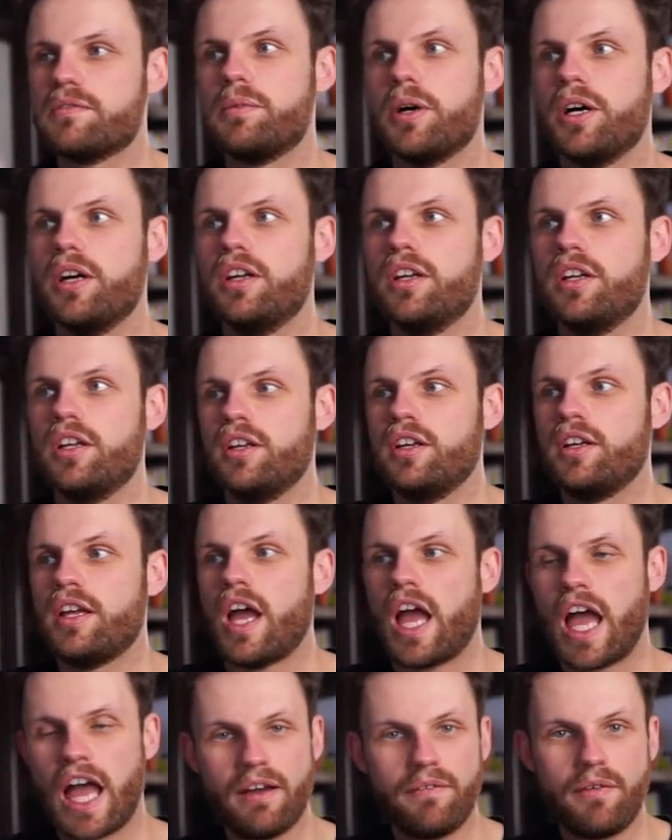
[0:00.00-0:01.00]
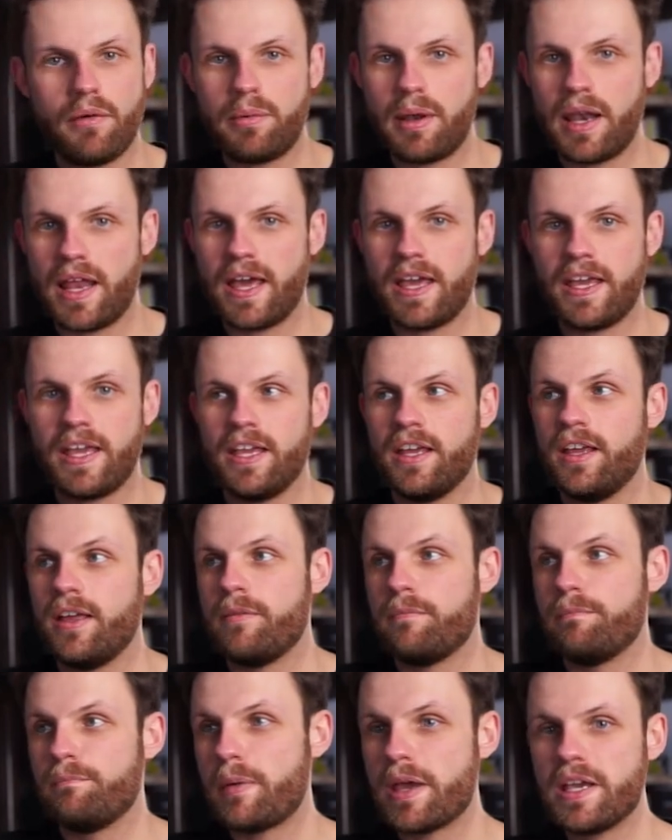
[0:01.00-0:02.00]
But have a play,
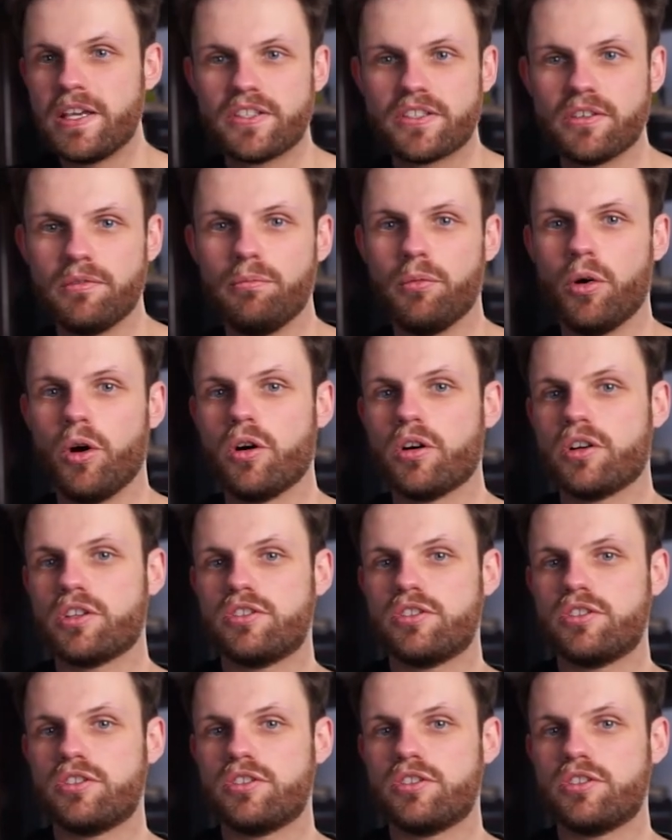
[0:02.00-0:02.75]
make some mocks,